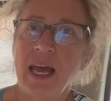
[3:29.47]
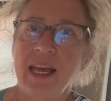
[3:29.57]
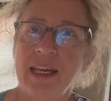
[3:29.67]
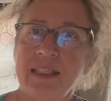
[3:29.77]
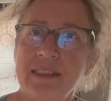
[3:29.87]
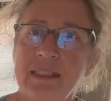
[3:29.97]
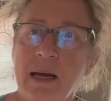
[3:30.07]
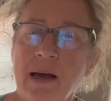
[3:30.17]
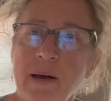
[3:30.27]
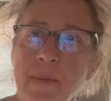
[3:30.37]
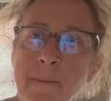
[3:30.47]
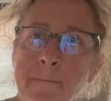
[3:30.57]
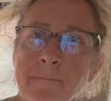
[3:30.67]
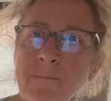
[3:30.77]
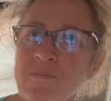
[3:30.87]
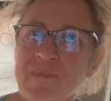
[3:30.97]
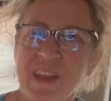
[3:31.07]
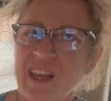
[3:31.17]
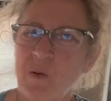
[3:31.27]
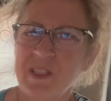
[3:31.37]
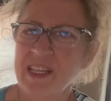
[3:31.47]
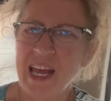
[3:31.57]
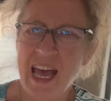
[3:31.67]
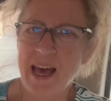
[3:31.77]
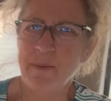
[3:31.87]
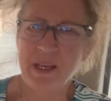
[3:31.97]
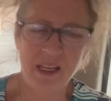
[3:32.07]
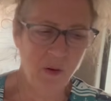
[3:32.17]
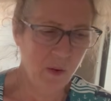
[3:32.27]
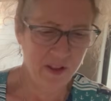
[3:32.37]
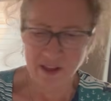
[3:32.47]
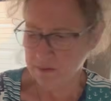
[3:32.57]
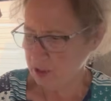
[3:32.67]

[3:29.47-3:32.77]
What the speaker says: And I wasn't happy with them